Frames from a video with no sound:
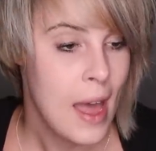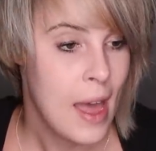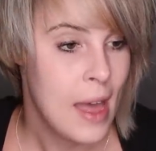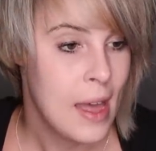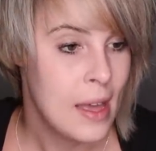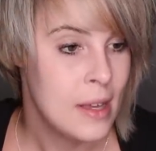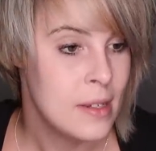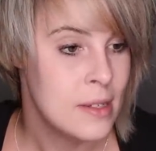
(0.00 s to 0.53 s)

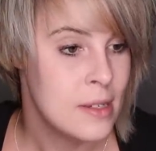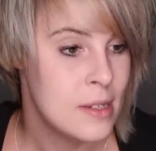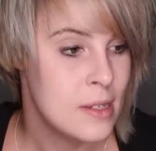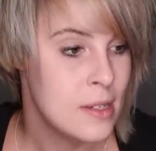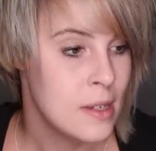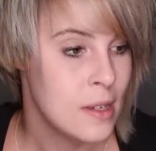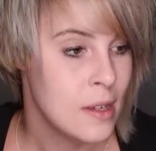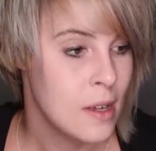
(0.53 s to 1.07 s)

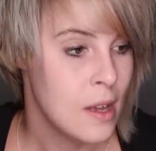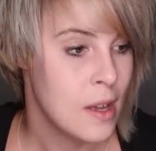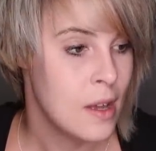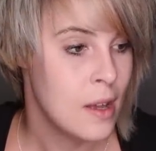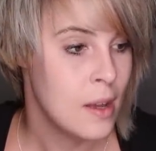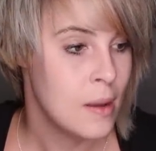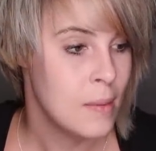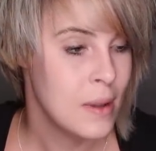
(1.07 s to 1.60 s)
And
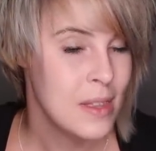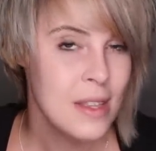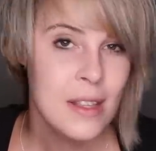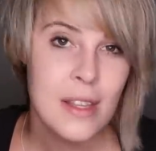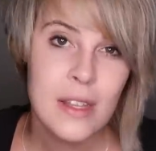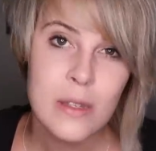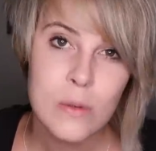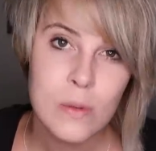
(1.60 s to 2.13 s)
um, I
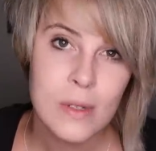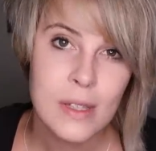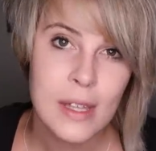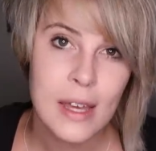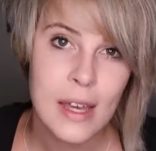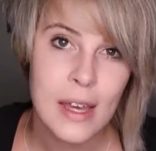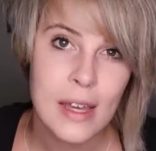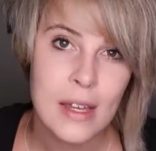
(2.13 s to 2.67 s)
think that's
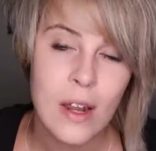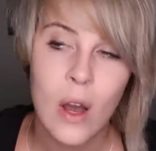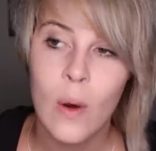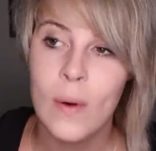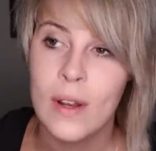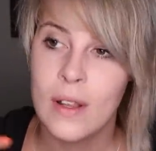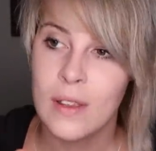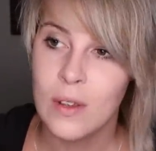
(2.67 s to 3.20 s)
really it.
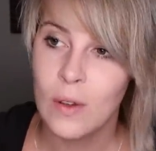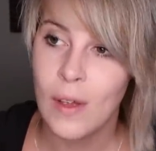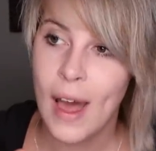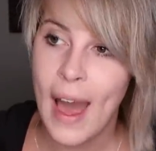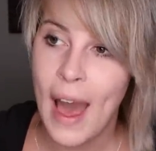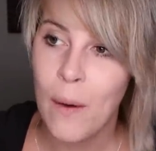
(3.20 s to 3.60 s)
Oh, and a little